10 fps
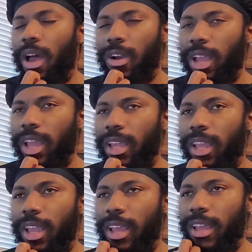Okay,
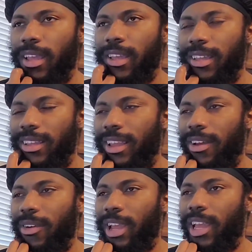yeah.
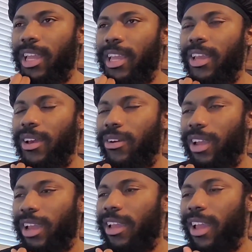Yeah, okay.
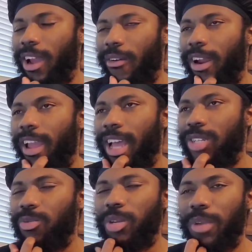Okay. All right. I
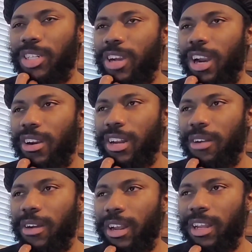just wanted to make sure I heard
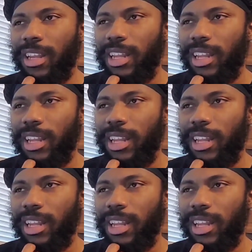that right.